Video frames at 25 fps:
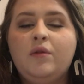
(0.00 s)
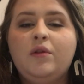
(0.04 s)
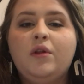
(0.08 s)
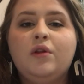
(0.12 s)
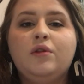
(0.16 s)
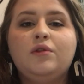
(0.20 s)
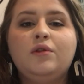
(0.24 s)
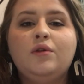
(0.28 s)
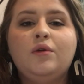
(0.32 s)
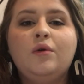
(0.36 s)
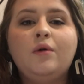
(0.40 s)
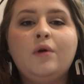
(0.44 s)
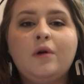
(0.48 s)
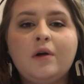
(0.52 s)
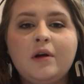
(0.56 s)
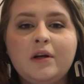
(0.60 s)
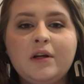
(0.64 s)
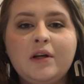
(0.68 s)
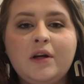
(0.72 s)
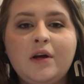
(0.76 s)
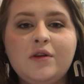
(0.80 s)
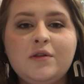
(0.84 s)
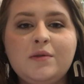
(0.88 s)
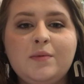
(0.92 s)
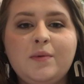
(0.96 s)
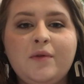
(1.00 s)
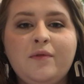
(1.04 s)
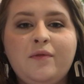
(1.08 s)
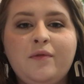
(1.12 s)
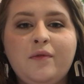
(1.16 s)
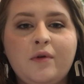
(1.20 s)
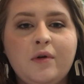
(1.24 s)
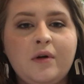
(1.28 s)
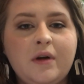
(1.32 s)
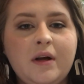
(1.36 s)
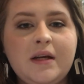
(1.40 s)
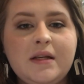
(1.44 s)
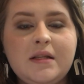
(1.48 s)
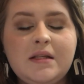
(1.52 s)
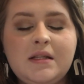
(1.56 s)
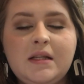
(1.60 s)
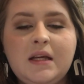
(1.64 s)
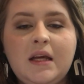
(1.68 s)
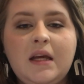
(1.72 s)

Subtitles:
the Lord goes before us.